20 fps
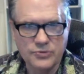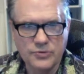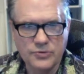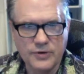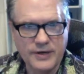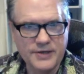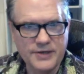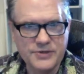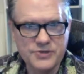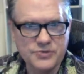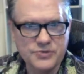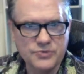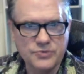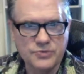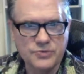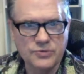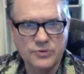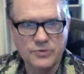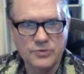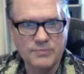grade
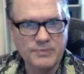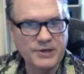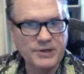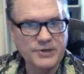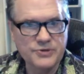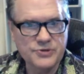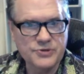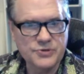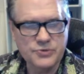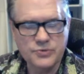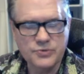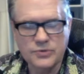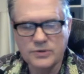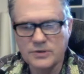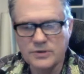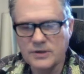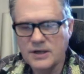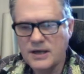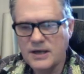school, middle school.